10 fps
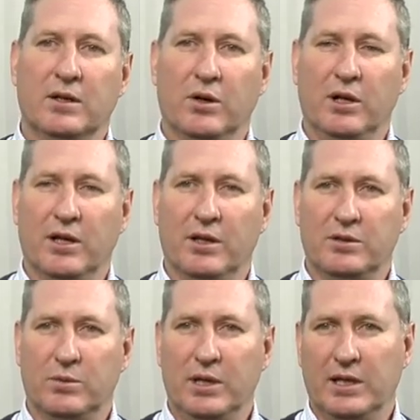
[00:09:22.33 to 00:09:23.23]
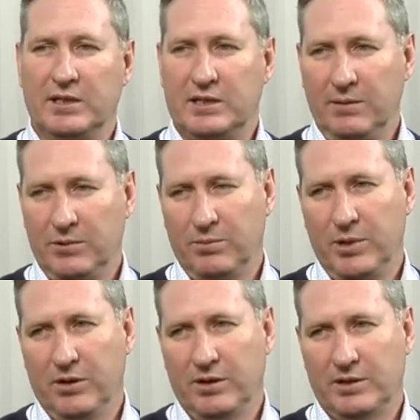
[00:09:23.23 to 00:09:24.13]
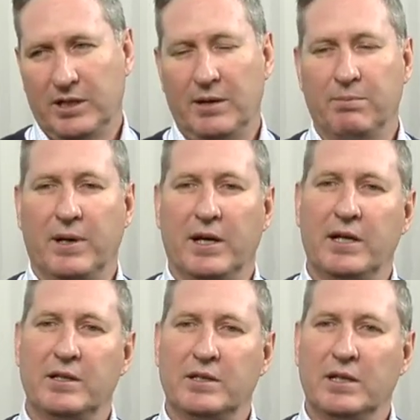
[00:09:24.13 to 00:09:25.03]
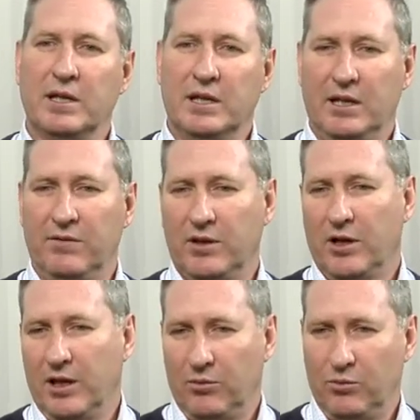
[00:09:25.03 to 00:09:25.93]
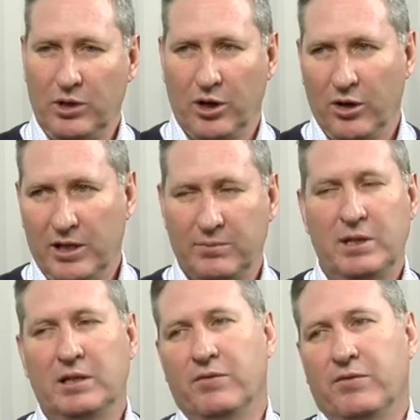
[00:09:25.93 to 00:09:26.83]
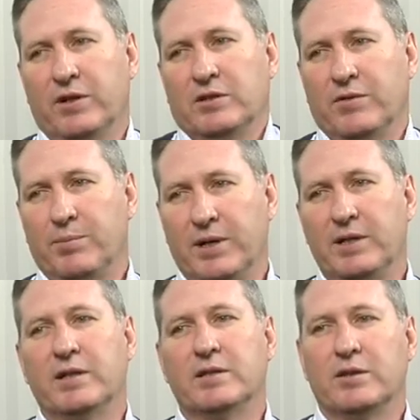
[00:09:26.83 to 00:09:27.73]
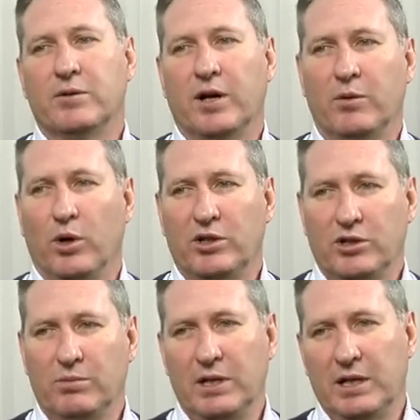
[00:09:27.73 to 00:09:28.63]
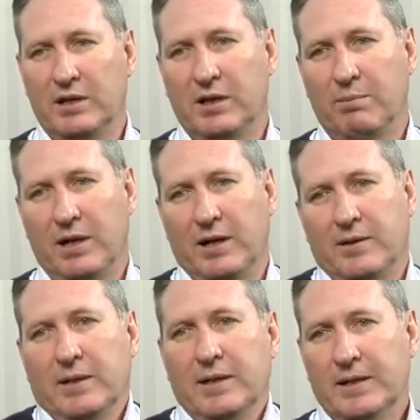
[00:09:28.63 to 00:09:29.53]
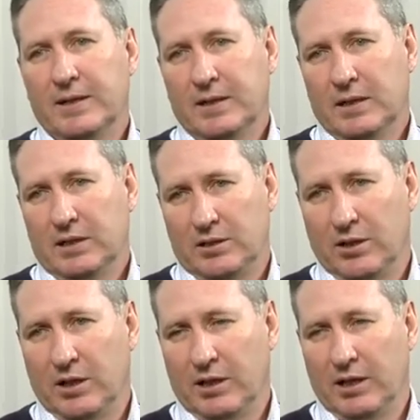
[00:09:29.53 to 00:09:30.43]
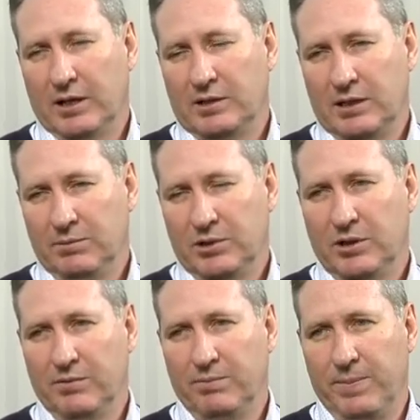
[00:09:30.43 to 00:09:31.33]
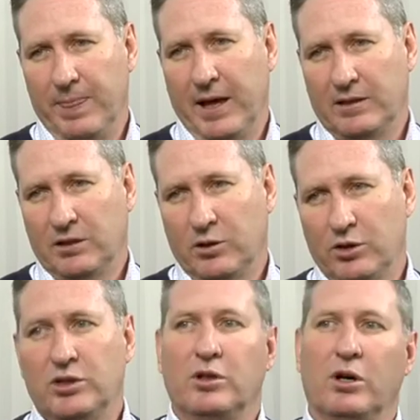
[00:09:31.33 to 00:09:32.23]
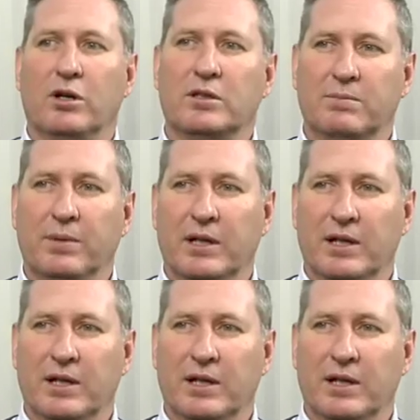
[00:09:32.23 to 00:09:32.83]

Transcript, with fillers: earlier this week. They seem to be on the same page, even though that we know there's been difference of opinions around what should be in the plan. So there, there seems to, that's a good start, but